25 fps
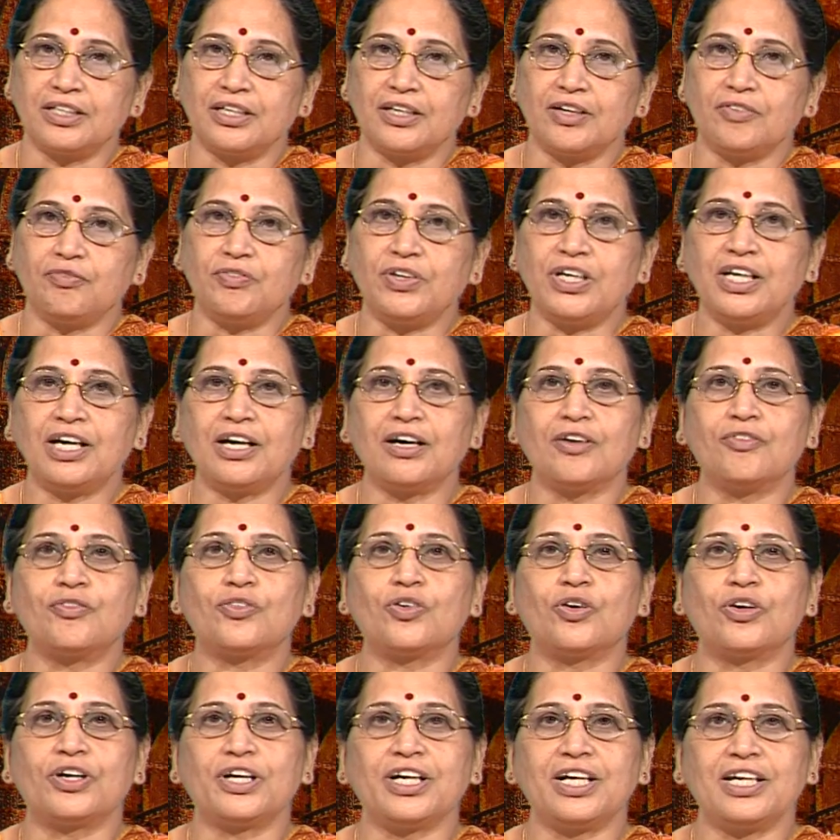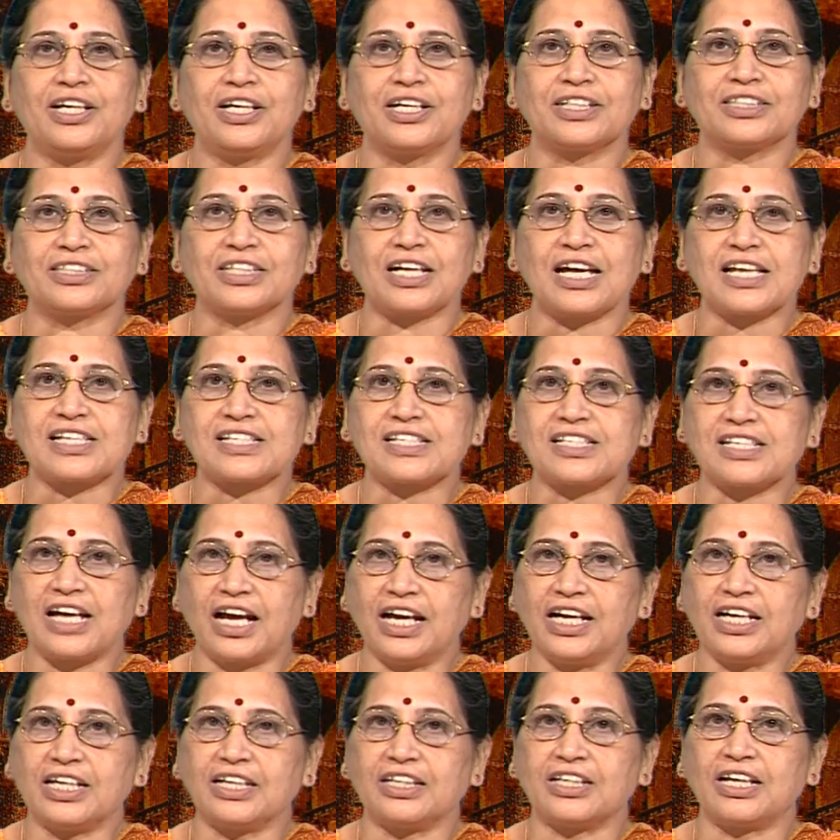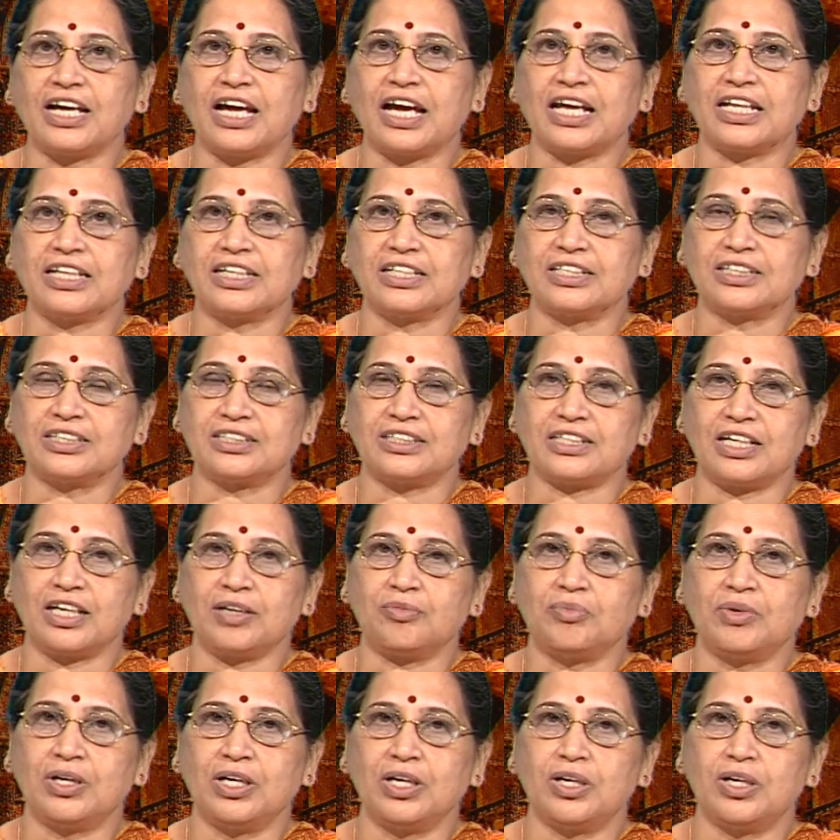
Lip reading: We have Cordelia's aside at this time,